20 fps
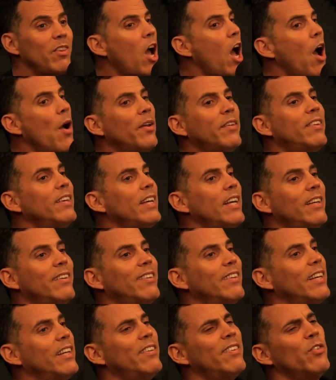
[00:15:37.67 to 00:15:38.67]
No,
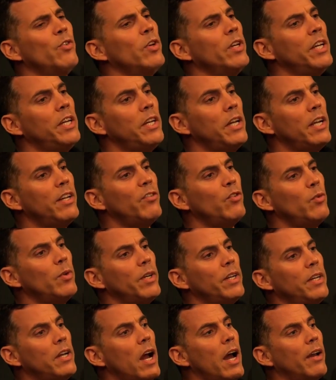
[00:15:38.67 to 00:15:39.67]
it's
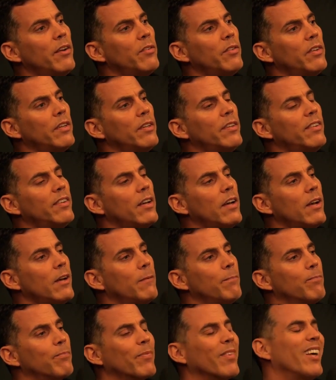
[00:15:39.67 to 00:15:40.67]
really not. It's
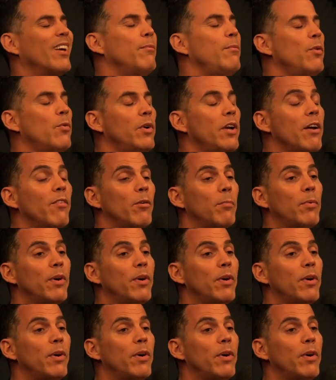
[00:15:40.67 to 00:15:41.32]
I mean, whatever.